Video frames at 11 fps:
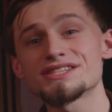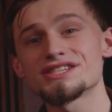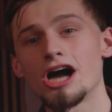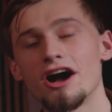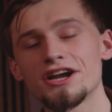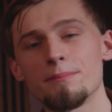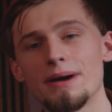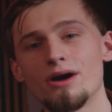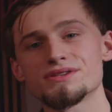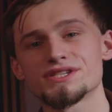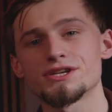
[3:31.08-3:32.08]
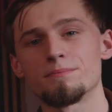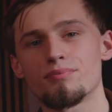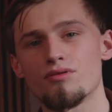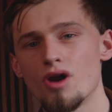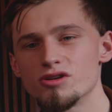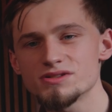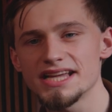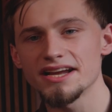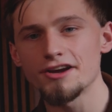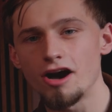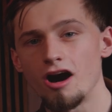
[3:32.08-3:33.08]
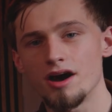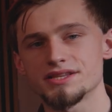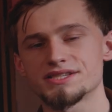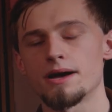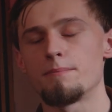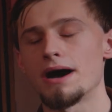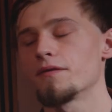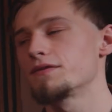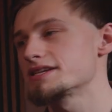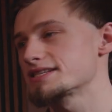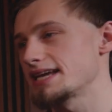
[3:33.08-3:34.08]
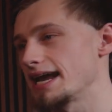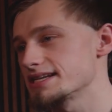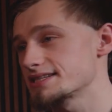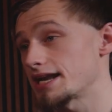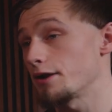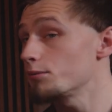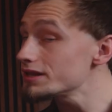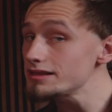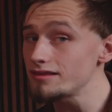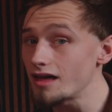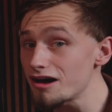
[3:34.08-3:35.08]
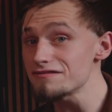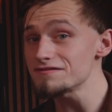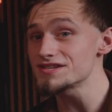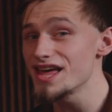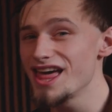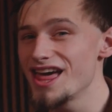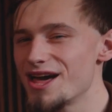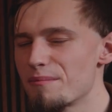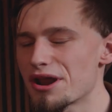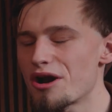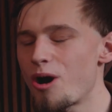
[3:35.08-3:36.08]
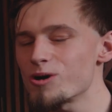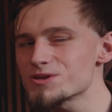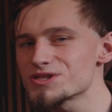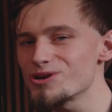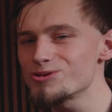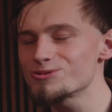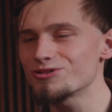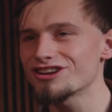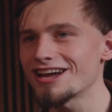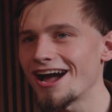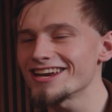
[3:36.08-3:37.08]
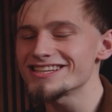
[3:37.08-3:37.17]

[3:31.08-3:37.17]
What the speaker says: talk about some pros and cons about this case that I really loved, but I also kind of